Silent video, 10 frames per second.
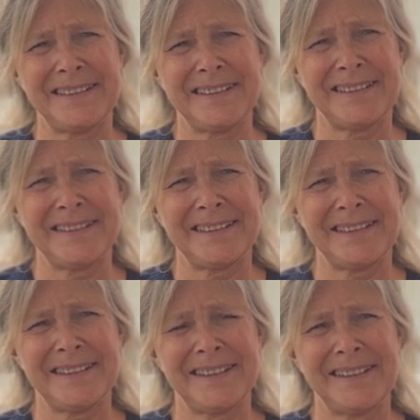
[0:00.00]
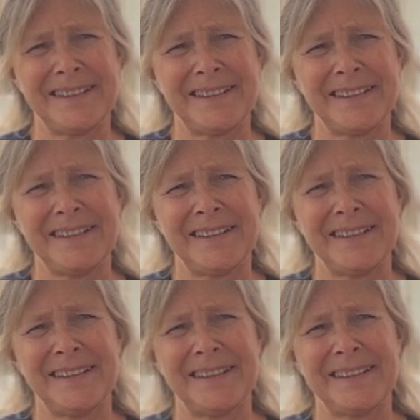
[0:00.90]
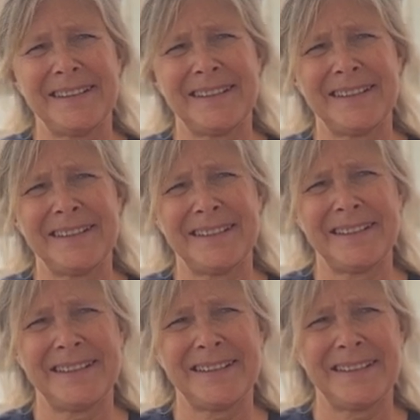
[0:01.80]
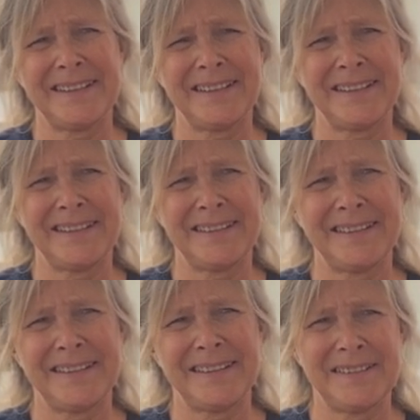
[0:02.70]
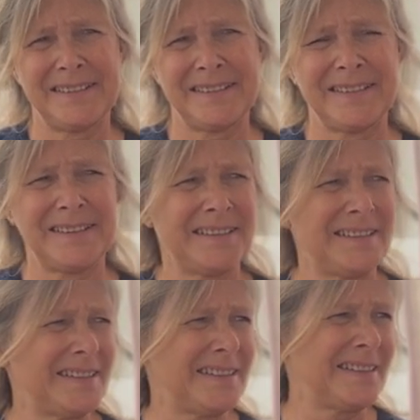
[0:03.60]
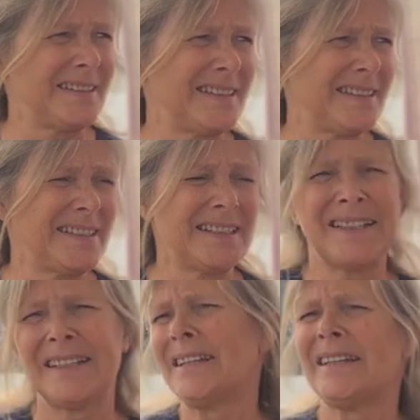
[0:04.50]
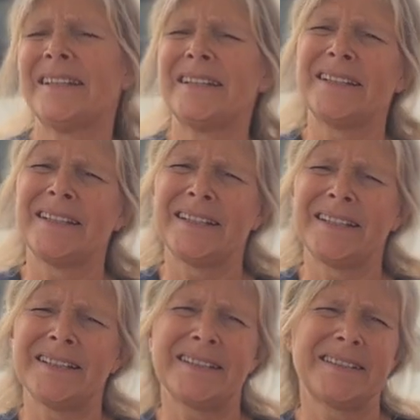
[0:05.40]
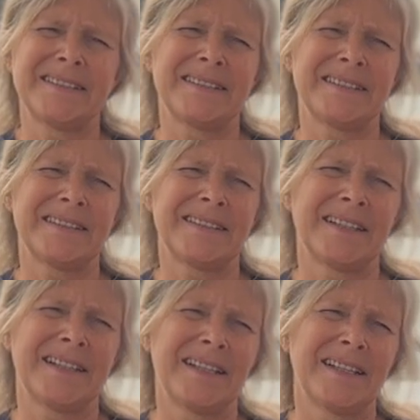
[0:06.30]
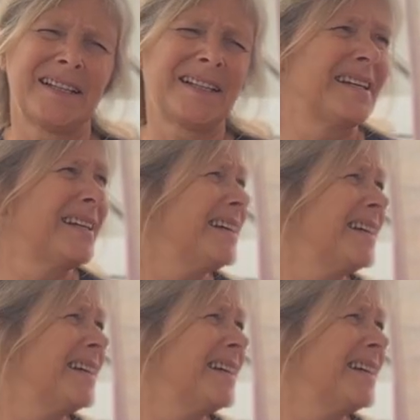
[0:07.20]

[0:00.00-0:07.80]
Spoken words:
No words are spoken by the person on screen.